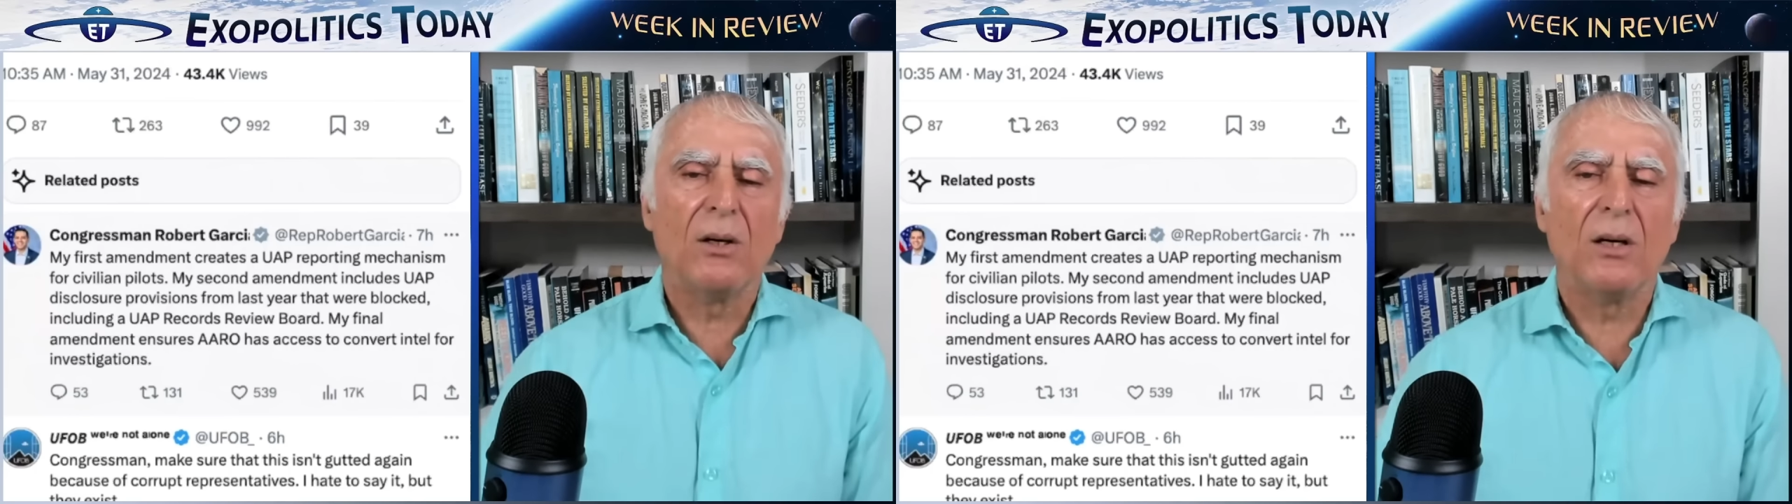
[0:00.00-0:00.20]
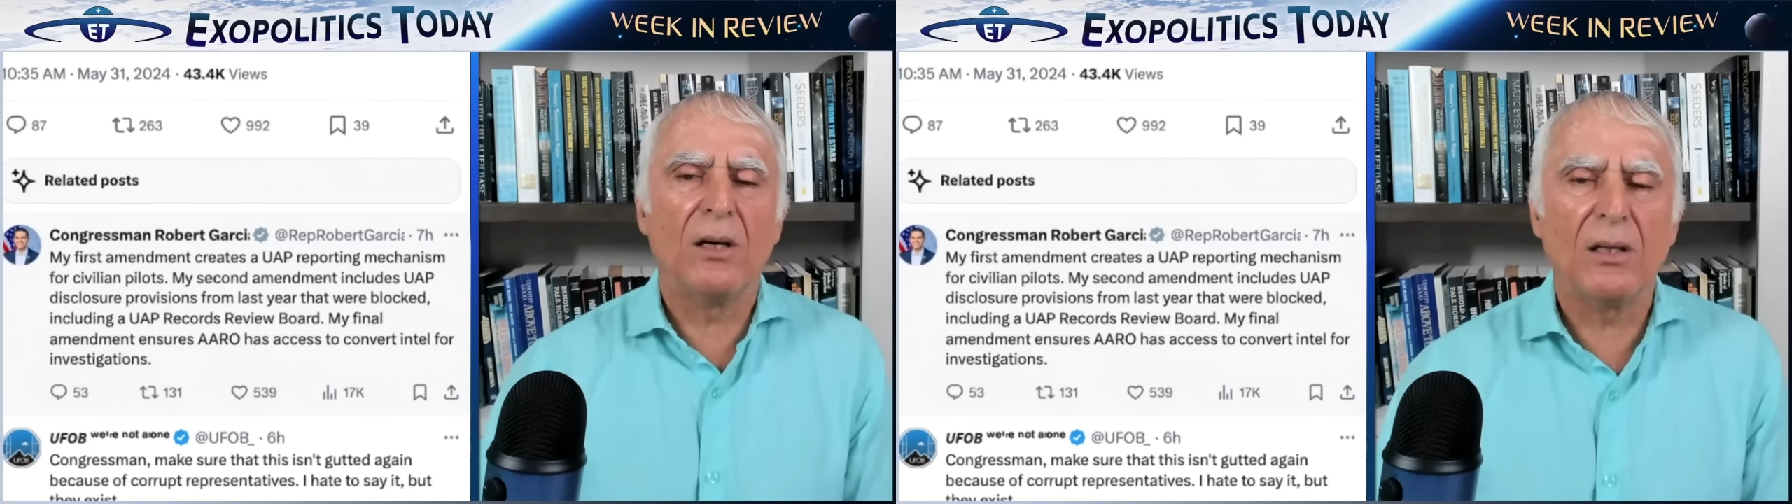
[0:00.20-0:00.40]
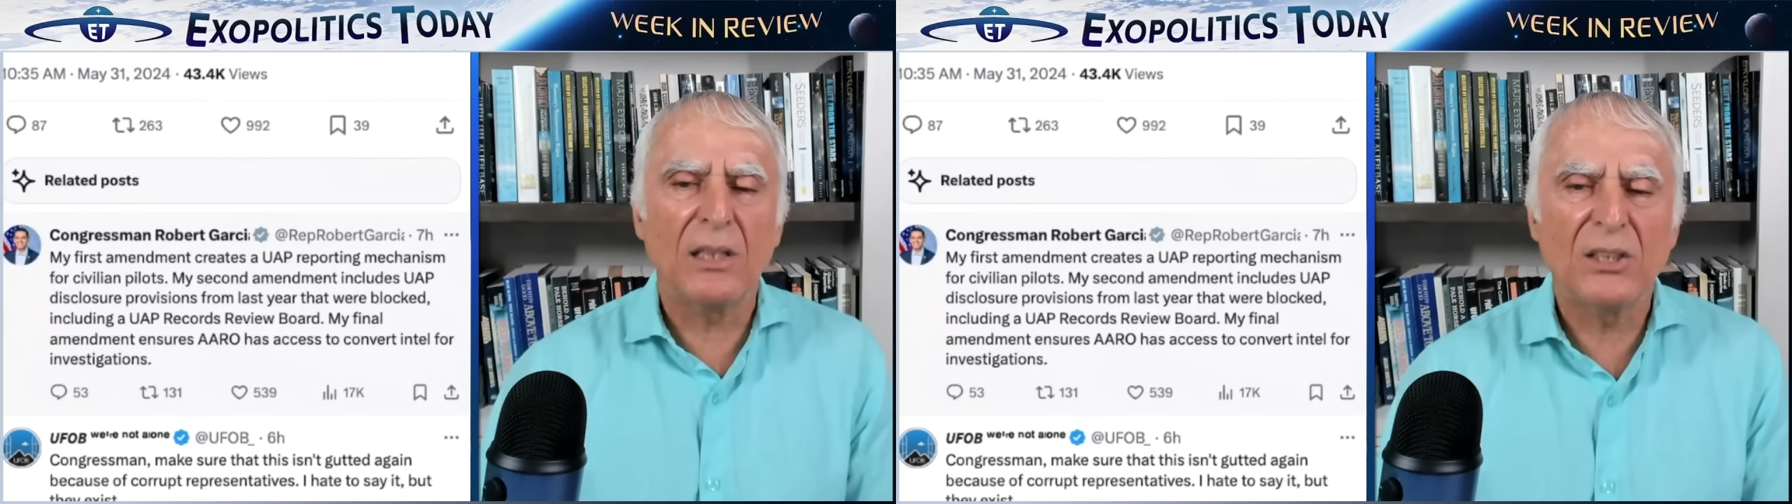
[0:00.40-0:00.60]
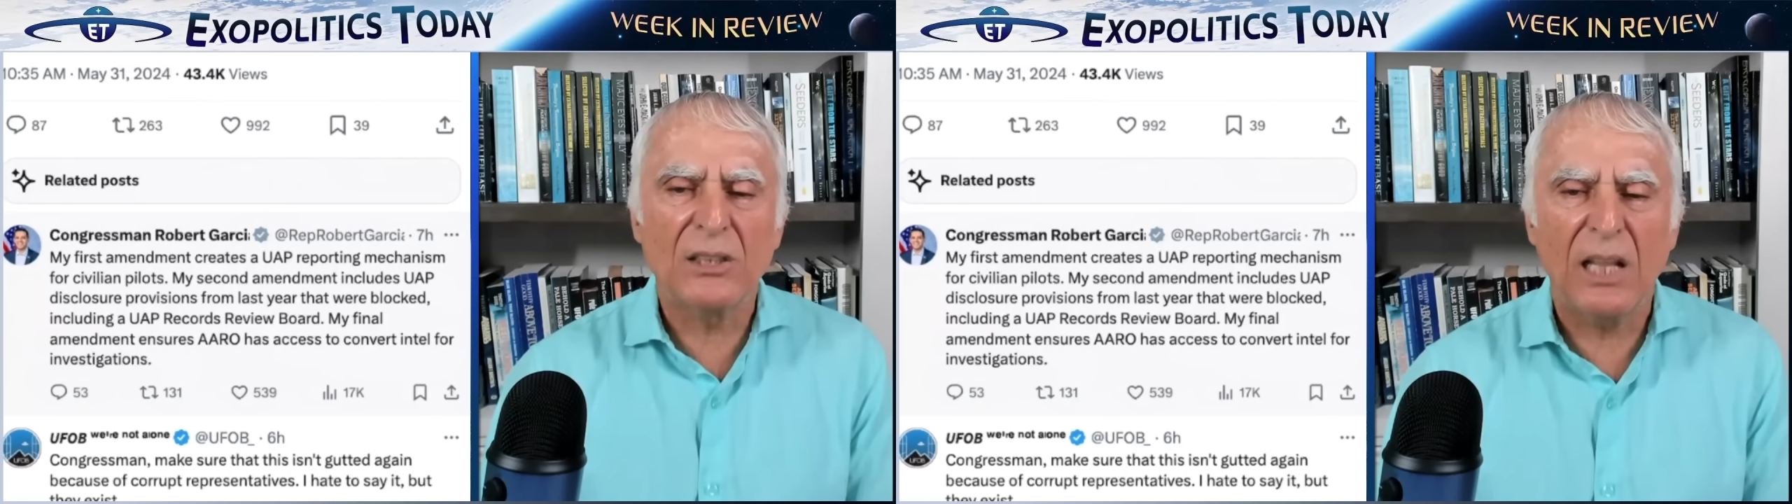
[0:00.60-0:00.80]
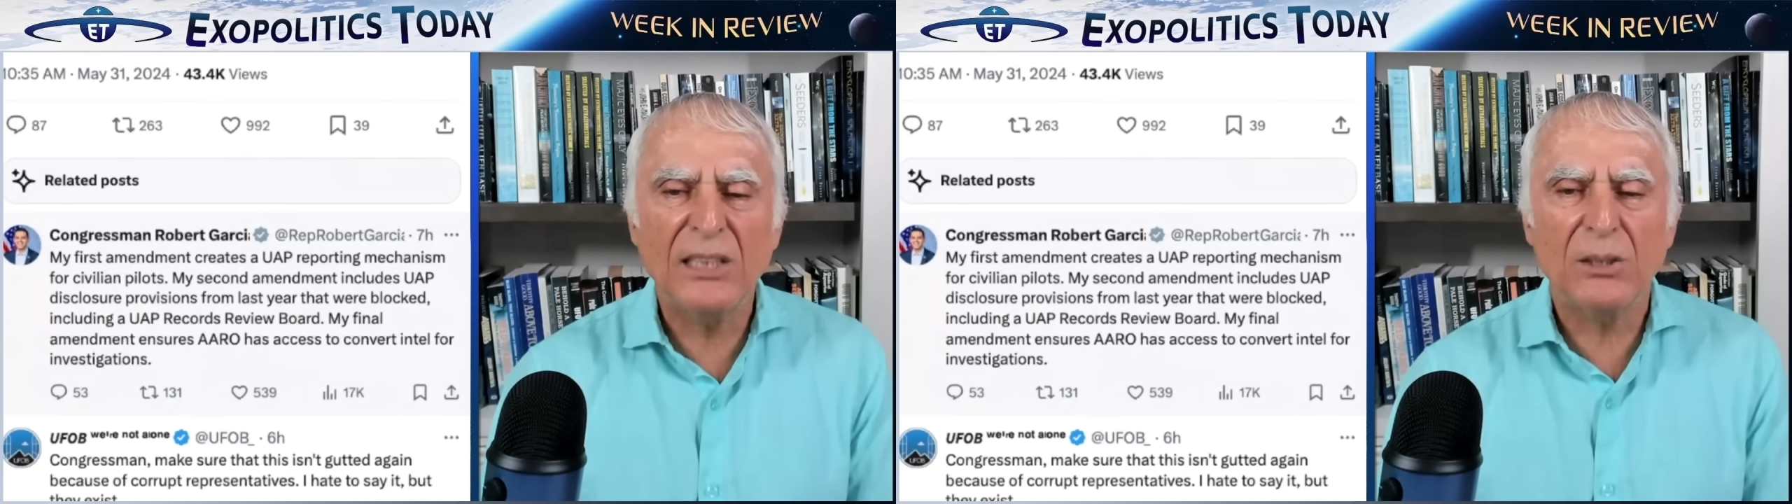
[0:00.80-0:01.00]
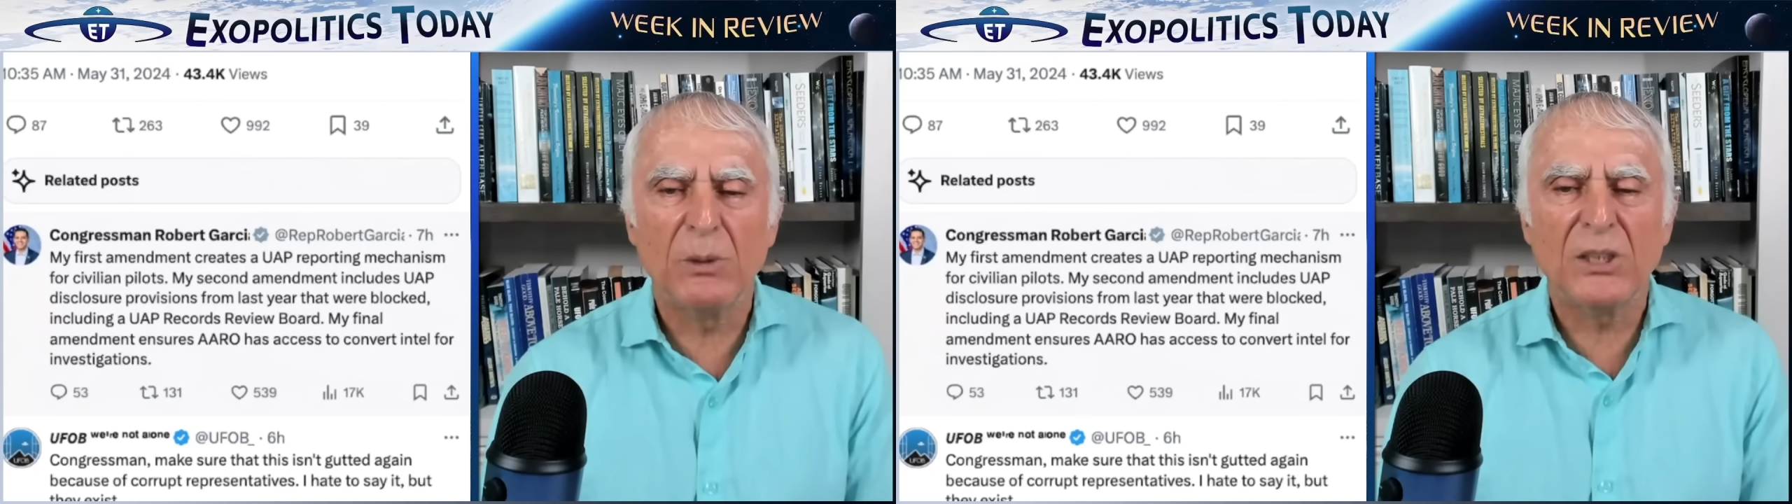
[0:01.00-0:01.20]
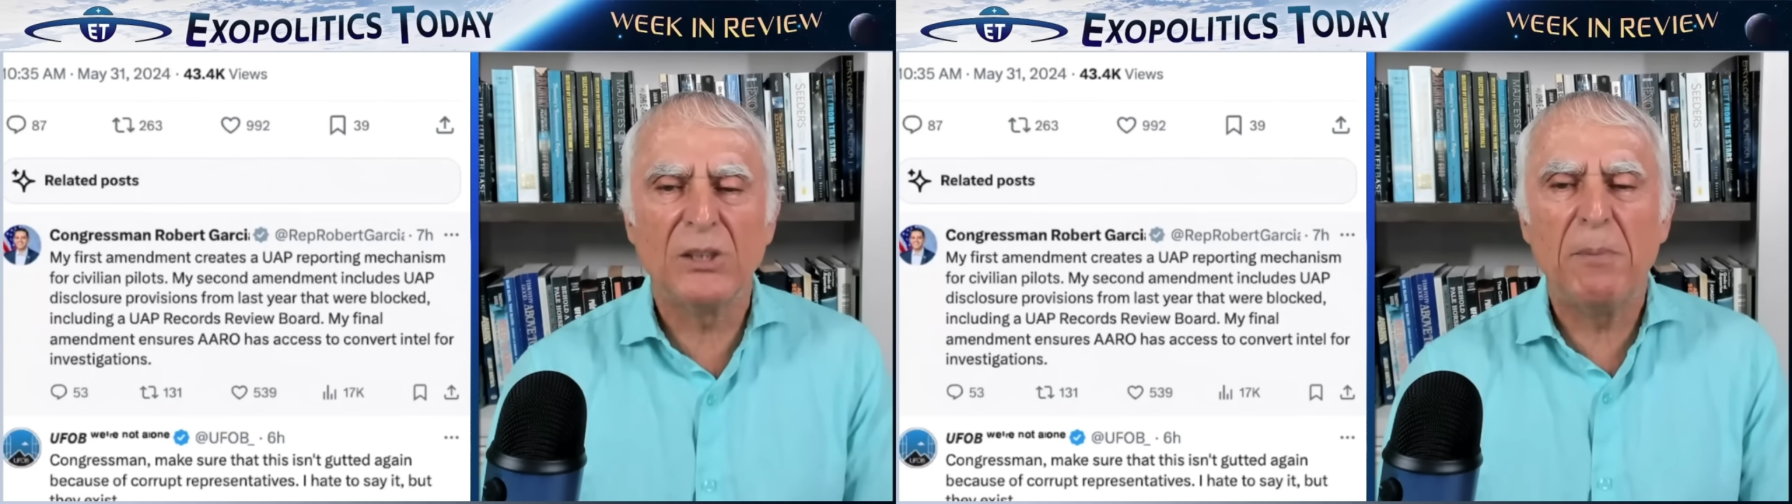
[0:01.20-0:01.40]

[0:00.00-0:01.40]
uh, legislation which